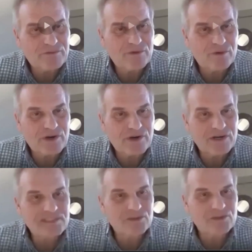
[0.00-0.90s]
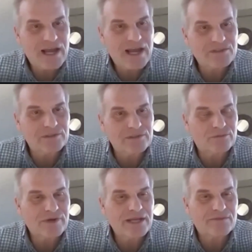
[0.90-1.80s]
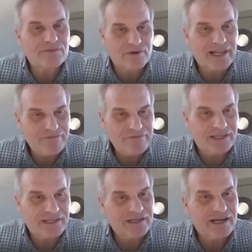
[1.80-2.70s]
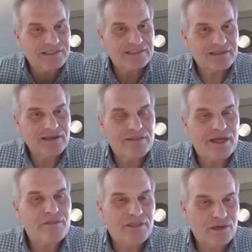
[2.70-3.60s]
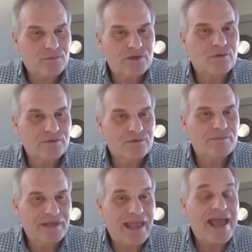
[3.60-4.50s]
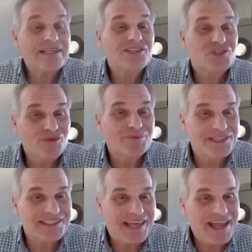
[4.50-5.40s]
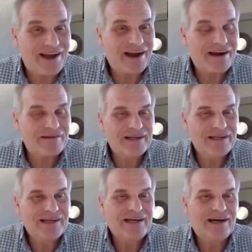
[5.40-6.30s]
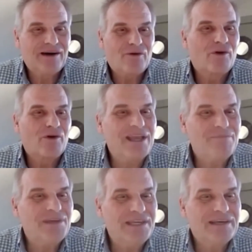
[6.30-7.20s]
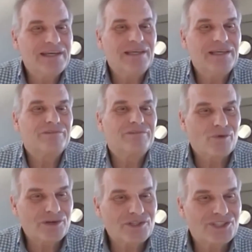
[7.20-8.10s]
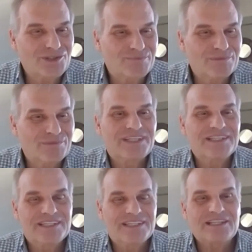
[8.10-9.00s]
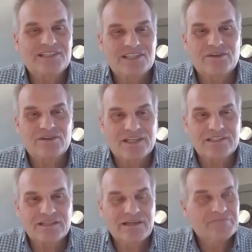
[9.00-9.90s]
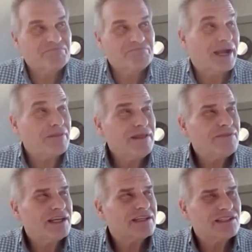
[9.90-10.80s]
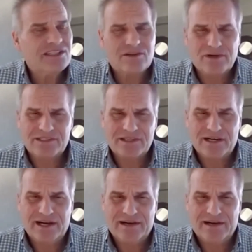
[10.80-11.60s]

Of course, and you're absolutely right. They're laughing at us. They think we're as stupid as they are, or maybe even more stupid, because they consider us, I think they consider us